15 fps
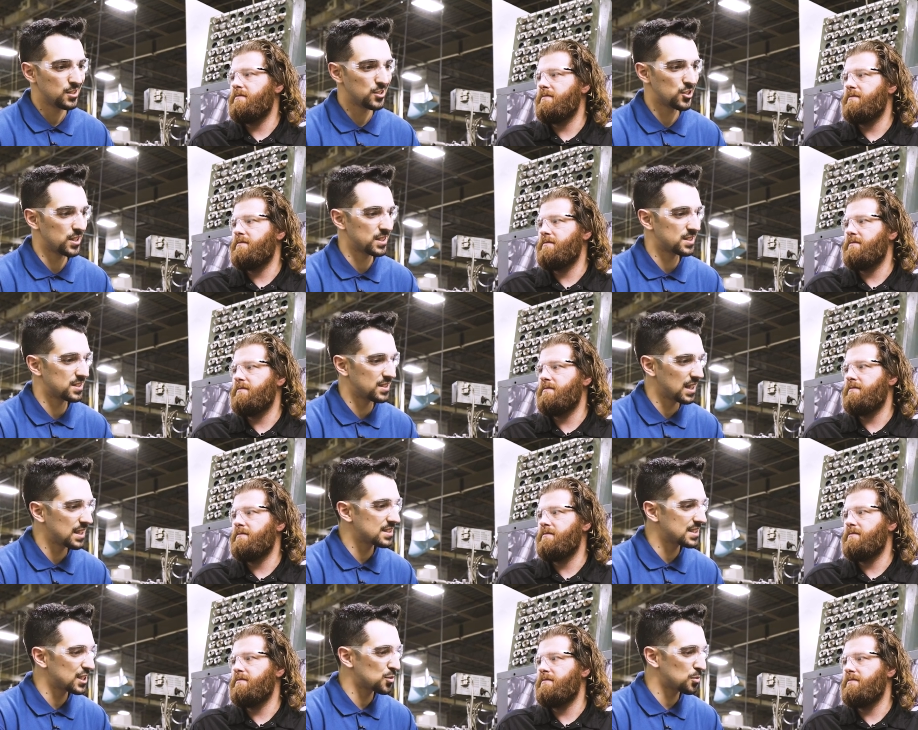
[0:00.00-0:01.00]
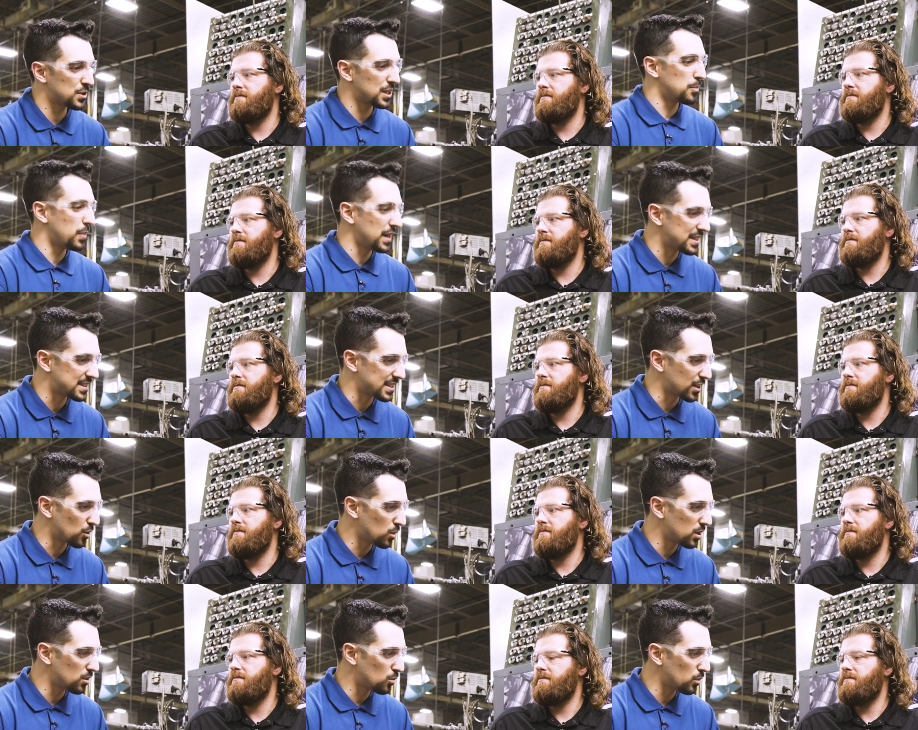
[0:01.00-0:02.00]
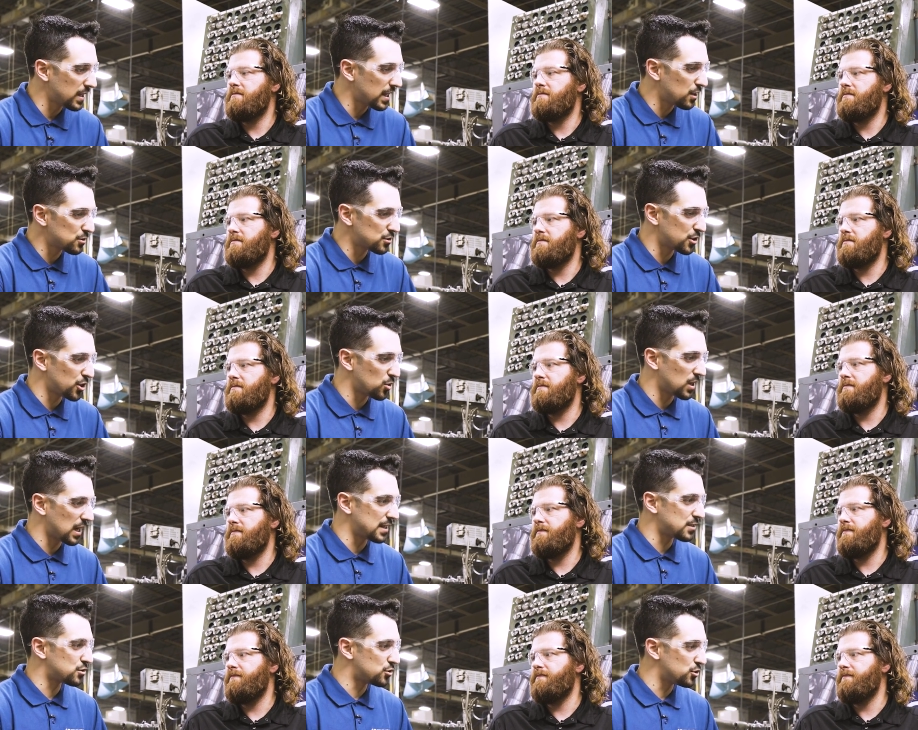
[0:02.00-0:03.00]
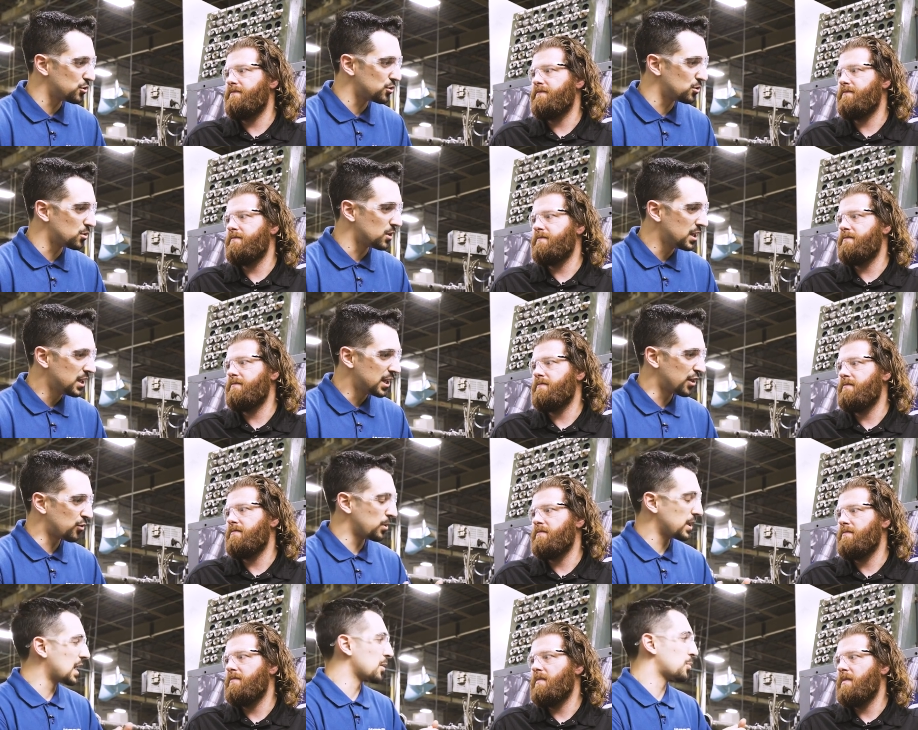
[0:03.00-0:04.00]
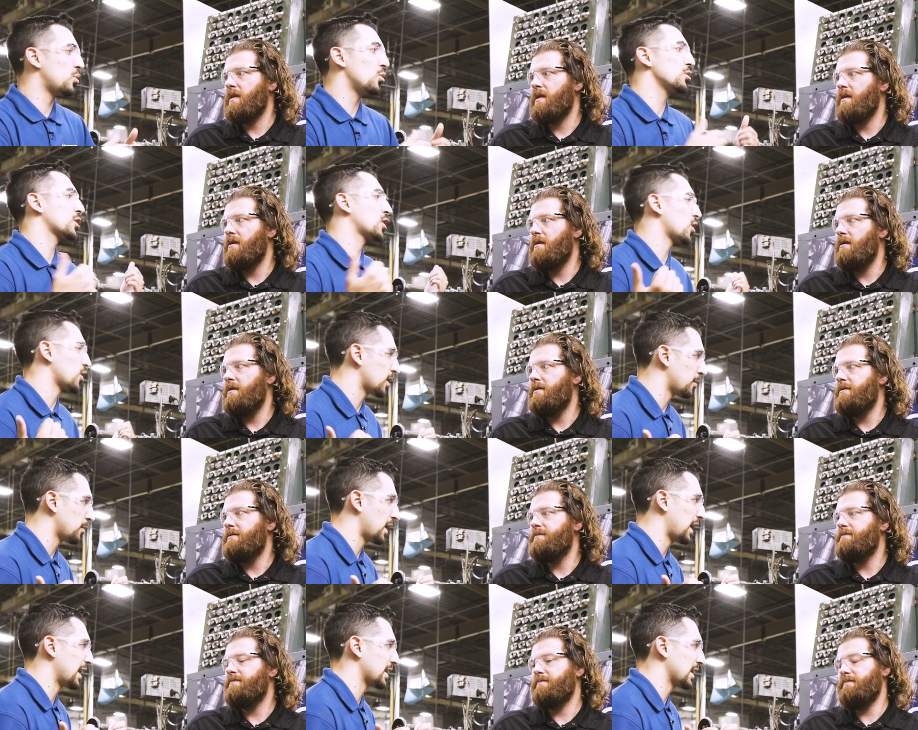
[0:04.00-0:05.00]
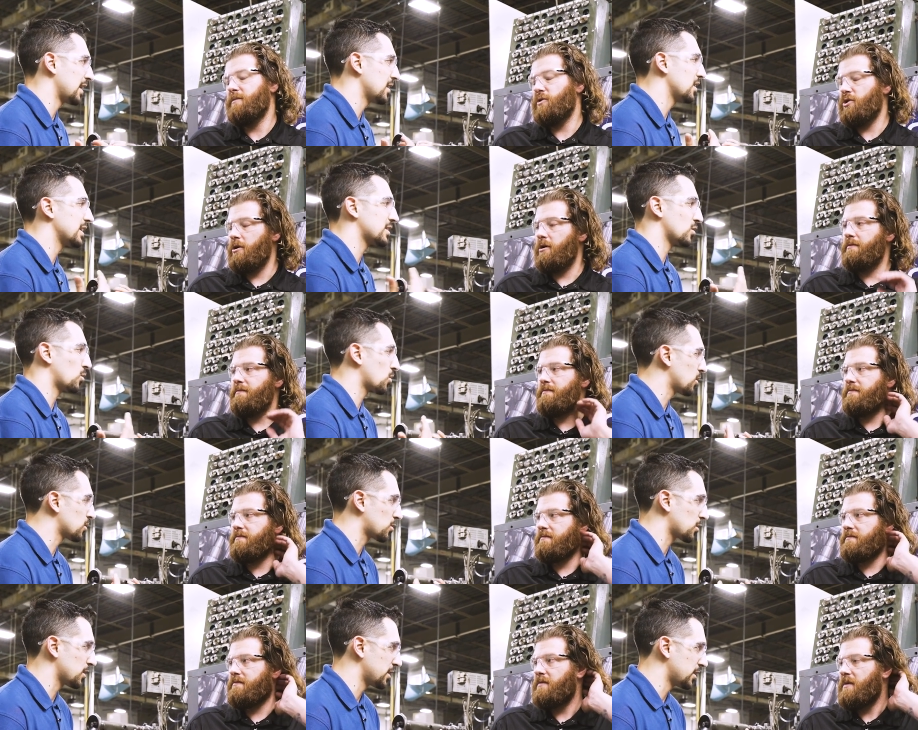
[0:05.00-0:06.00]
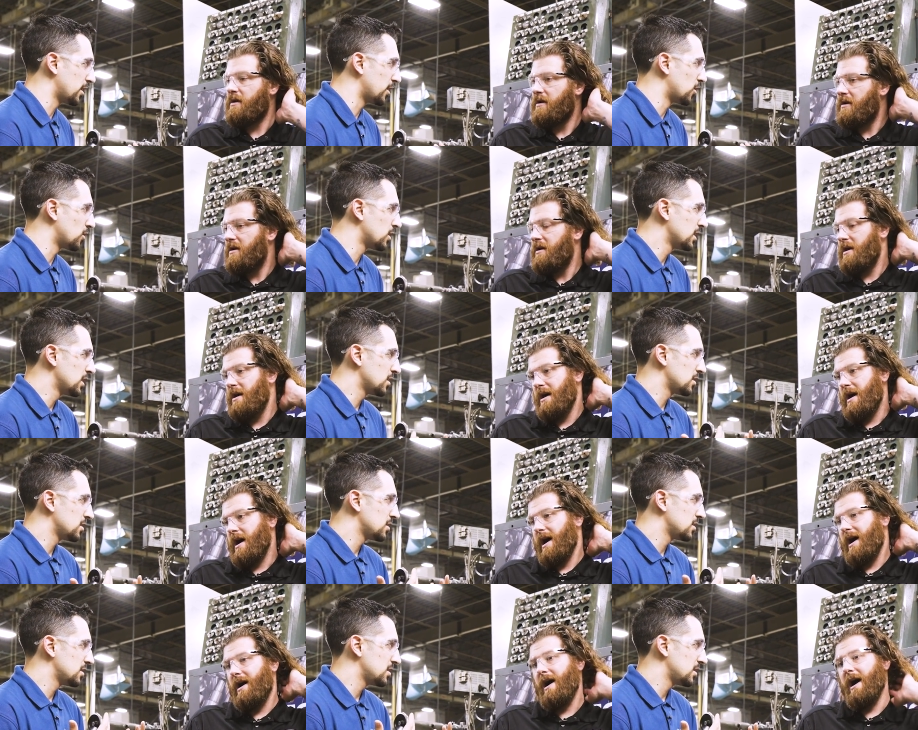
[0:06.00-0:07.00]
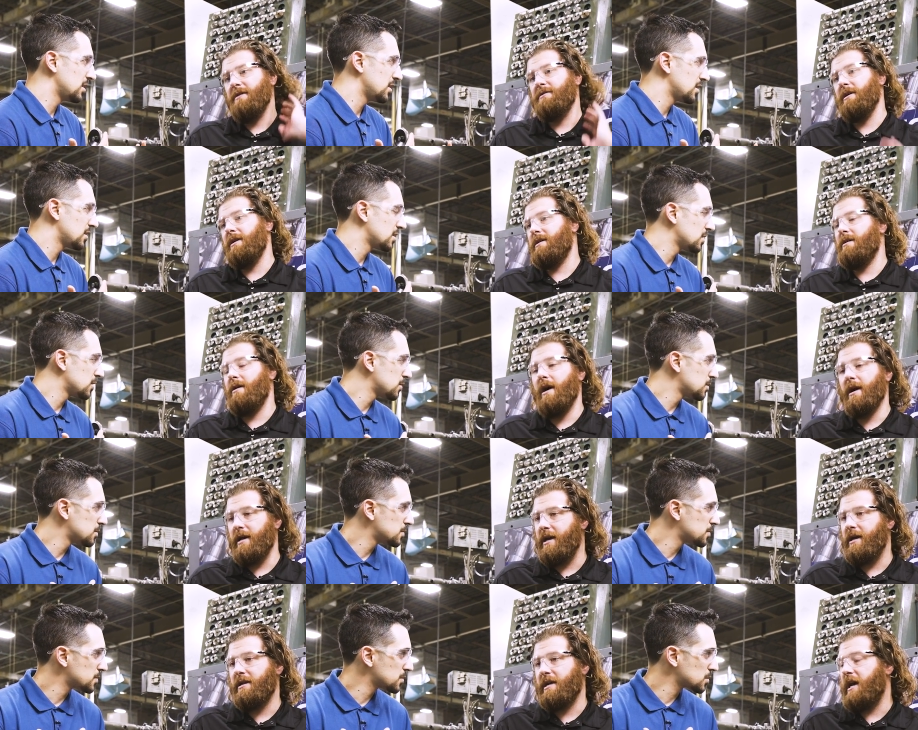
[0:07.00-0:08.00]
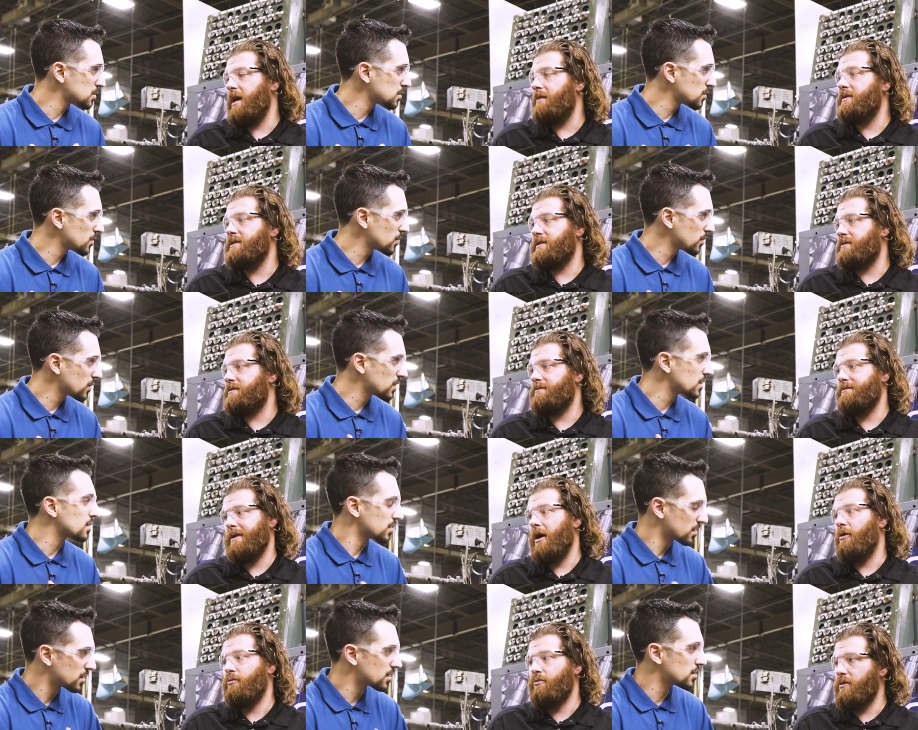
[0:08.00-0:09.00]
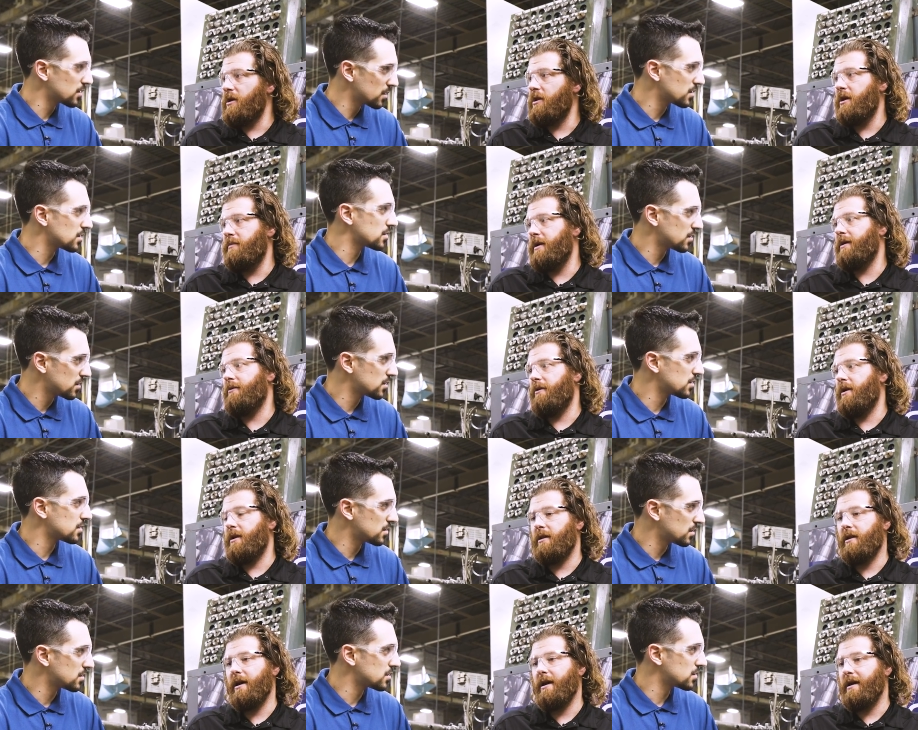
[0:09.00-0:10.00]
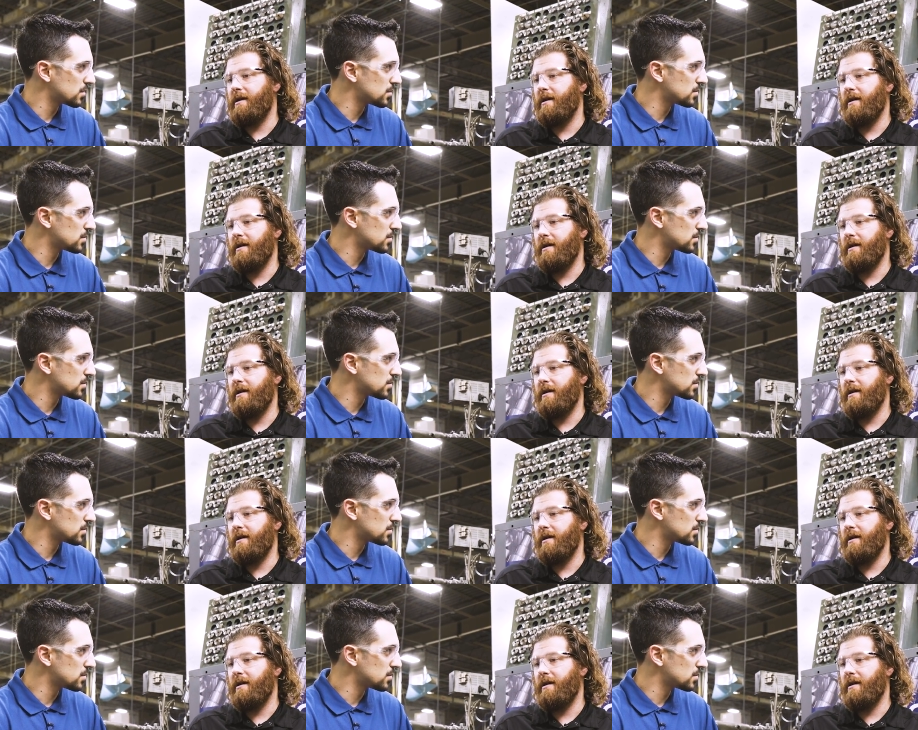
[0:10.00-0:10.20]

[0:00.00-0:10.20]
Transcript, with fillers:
Speaker 1: just that sounds pretty basic. What what else do you guys do if we got to pull the curtain back and
Speaker 2: sure. let the world really know? I think again, cam is a really big one. Like